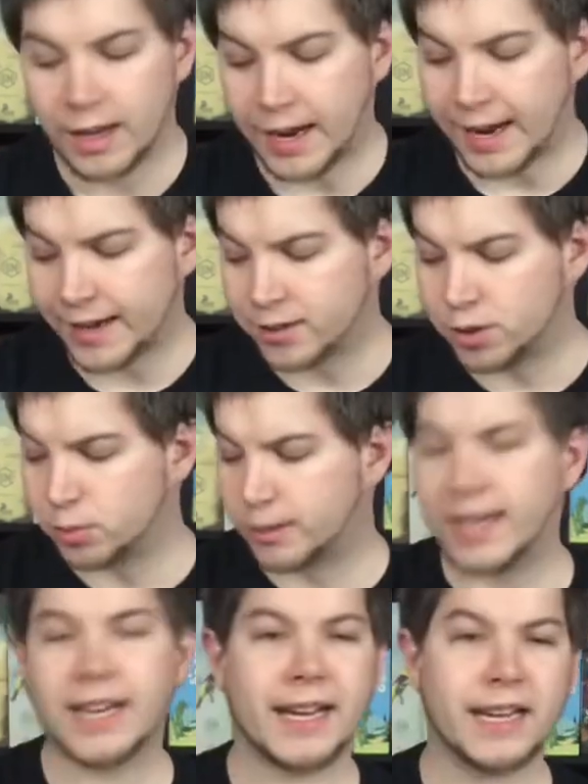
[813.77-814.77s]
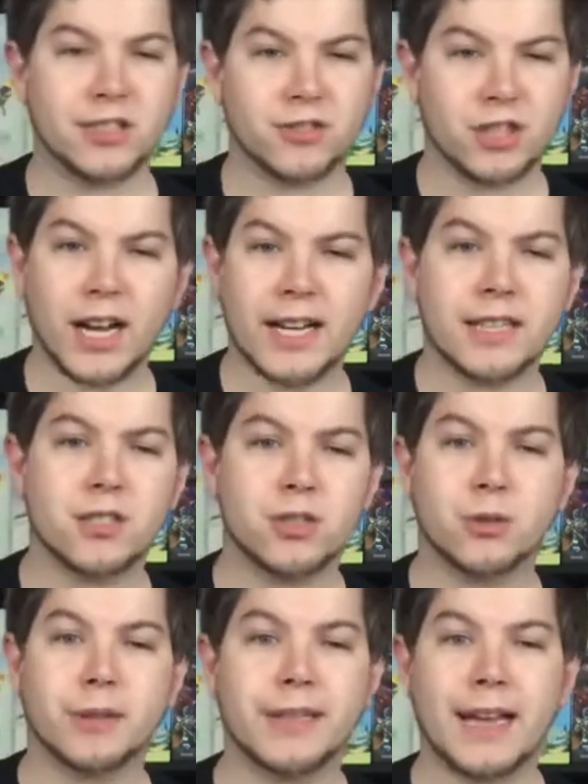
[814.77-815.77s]
and you get Age of Giants,
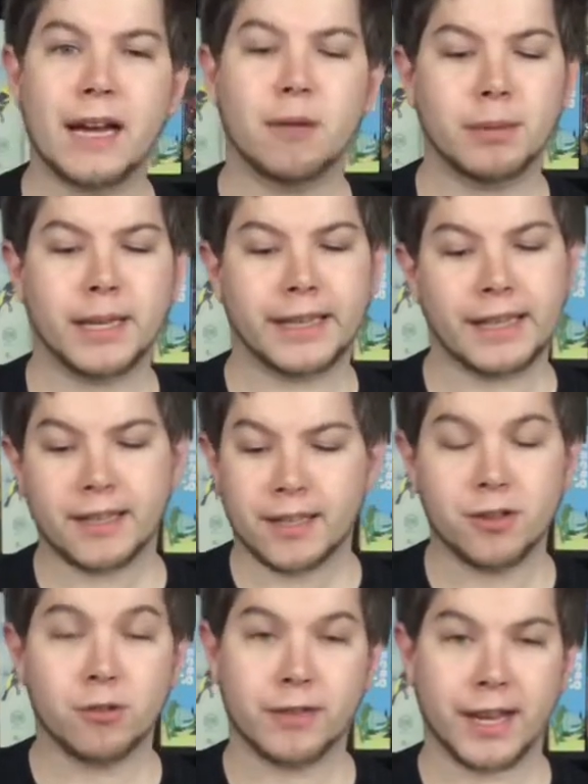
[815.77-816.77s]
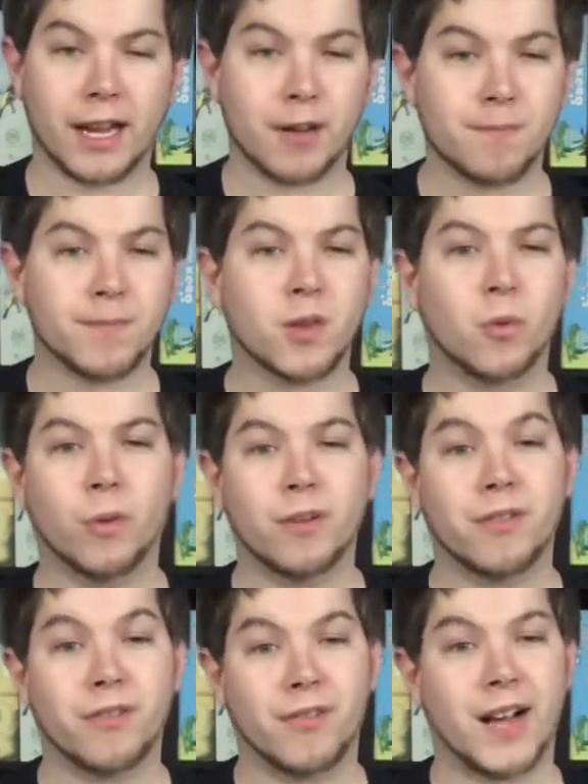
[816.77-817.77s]
you can now play either game with
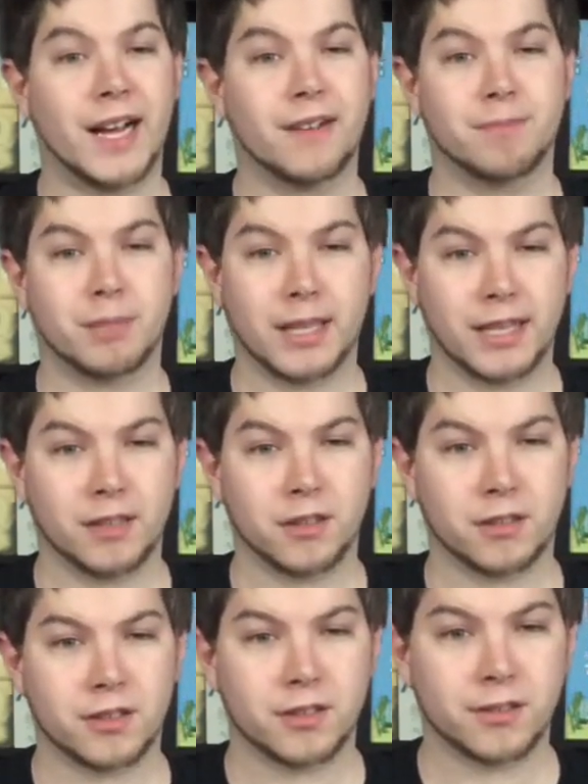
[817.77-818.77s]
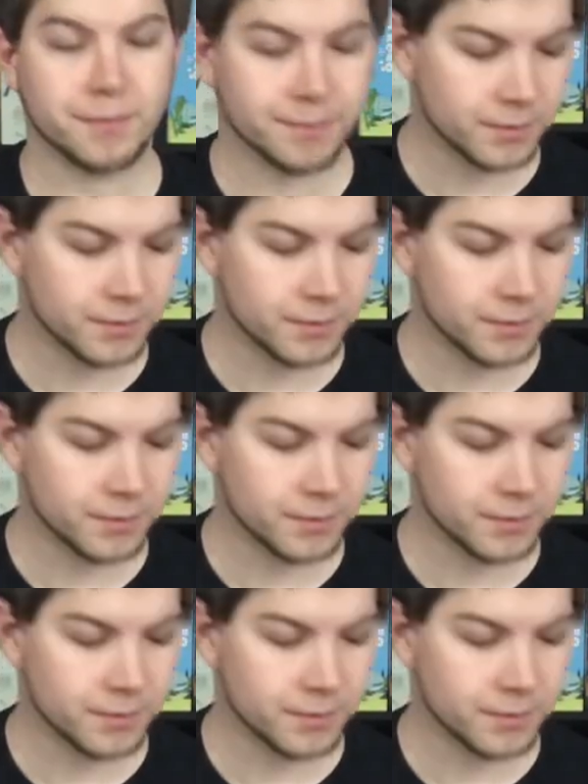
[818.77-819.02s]
5 players.